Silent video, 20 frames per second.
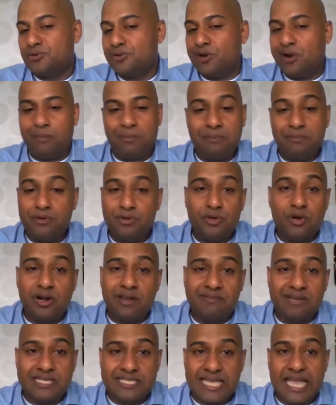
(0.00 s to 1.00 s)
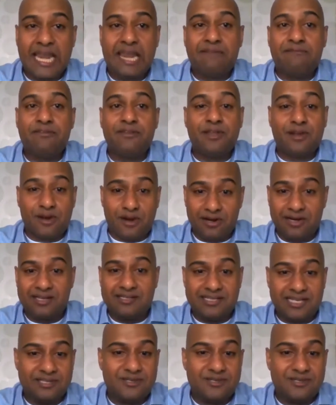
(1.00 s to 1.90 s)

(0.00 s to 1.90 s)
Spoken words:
A lot of people do not even sign up for the contest,